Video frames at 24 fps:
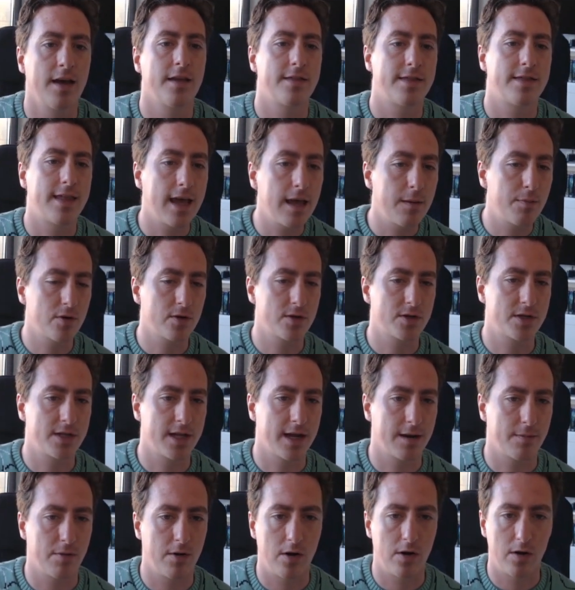They push
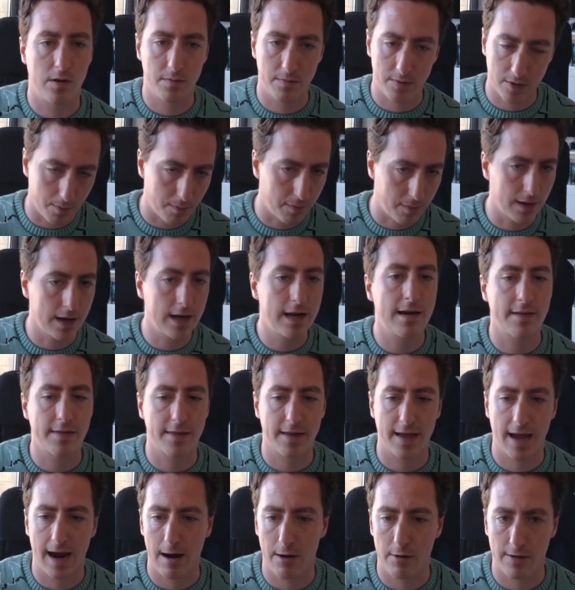their pawn, completing the
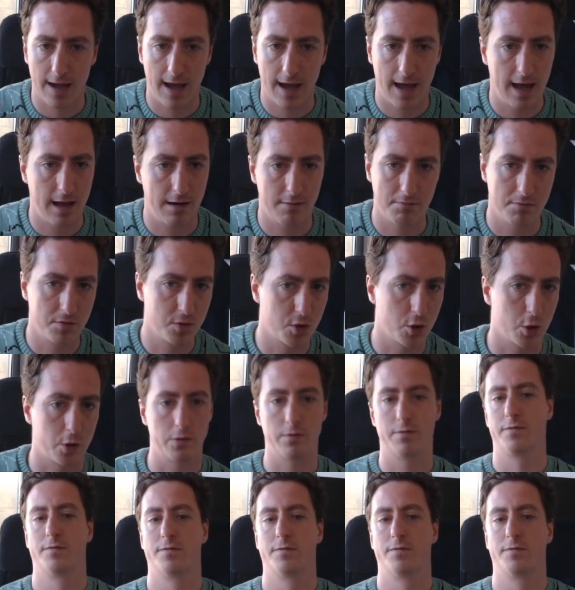Caro Kann sort of